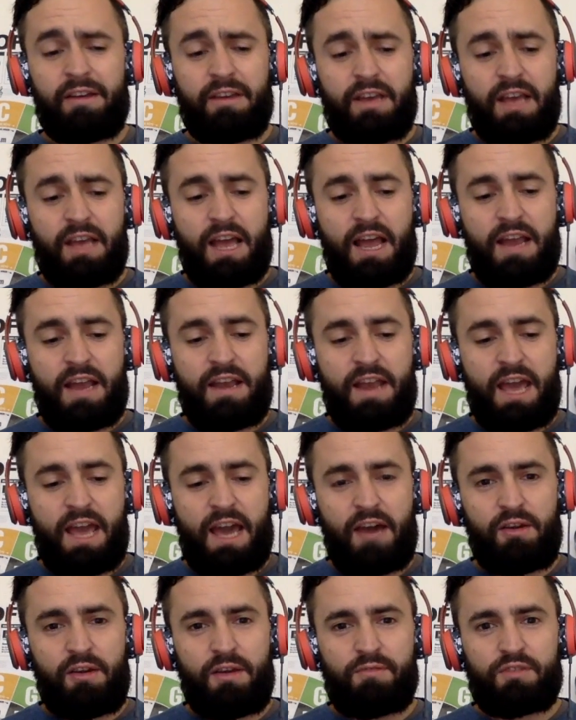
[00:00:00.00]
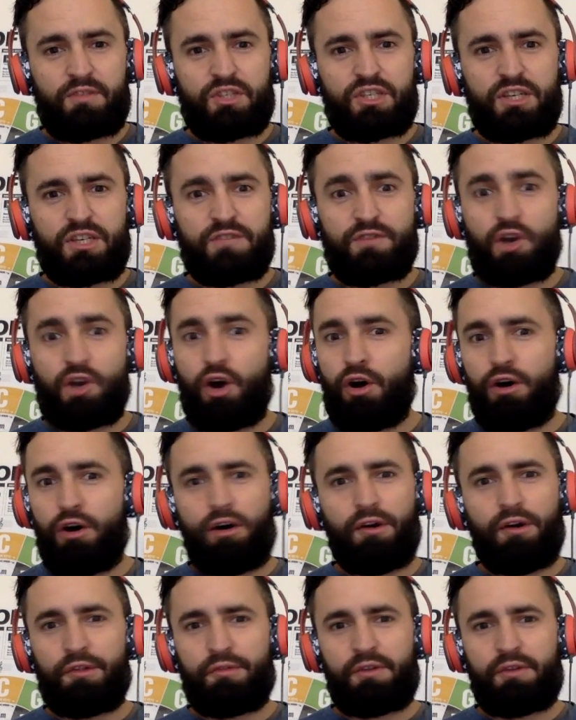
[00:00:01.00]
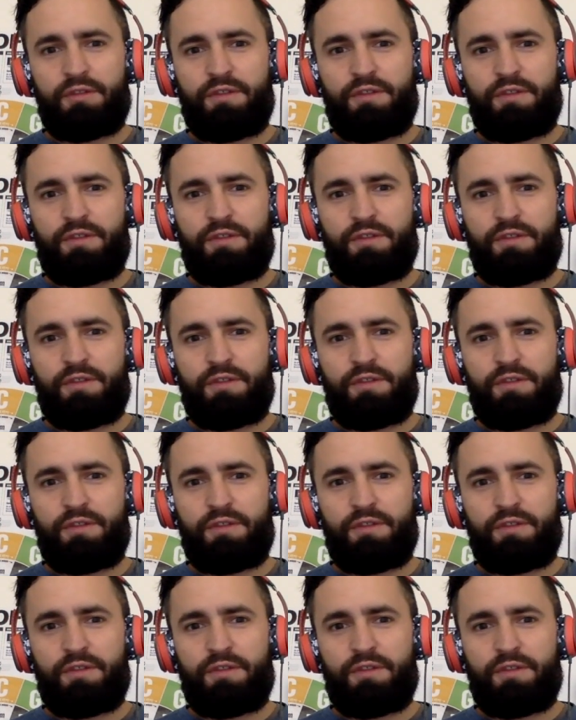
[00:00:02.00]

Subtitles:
And now you have to shift all three